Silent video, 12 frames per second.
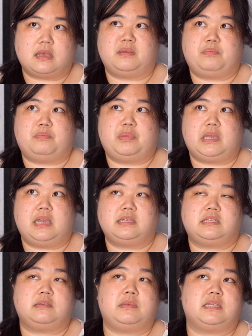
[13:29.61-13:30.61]
The
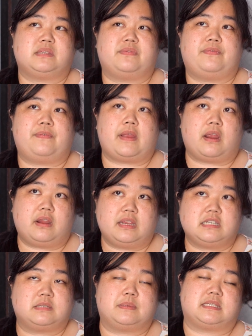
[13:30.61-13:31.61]
BACB is
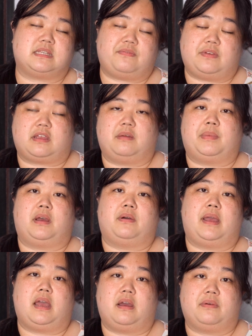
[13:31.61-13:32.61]
very specific
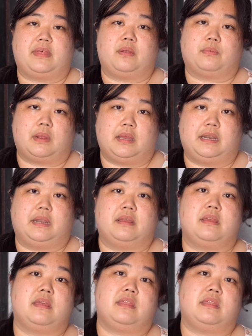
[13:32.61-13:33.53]
about how they run